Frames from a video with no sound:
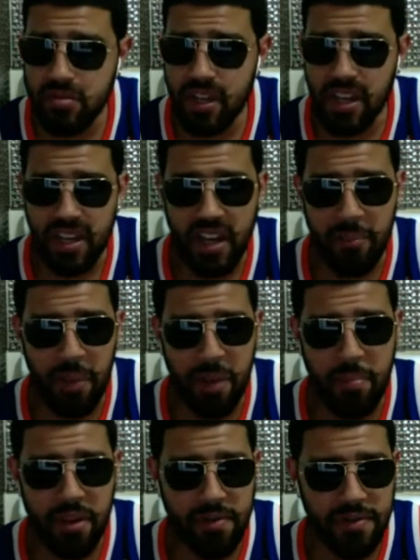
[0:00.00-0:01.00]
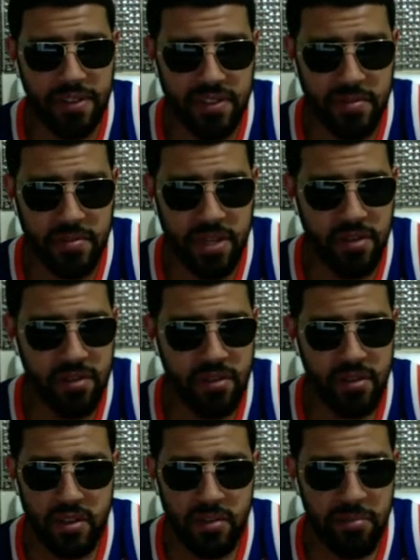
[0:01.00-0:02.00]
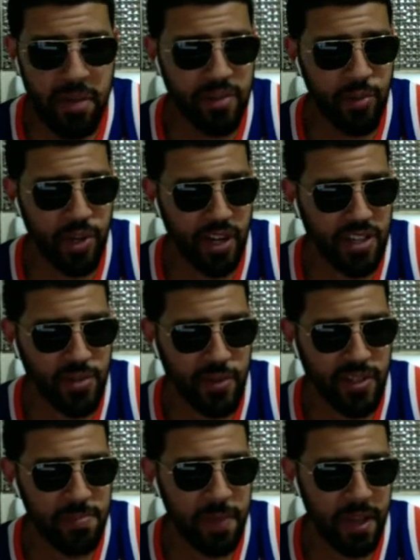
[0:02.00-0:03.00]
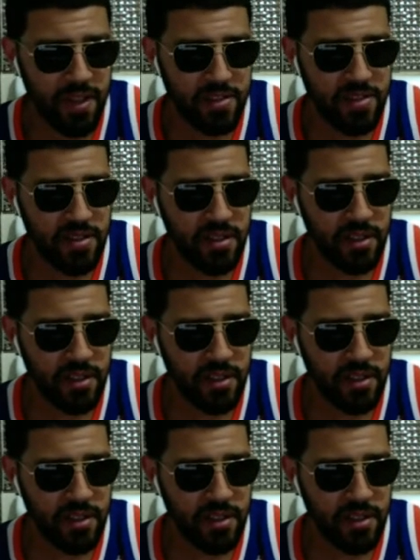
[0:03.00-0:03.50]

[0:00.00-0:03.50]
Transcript: You got better benefits than me. I'm about to work at Swingers Palace.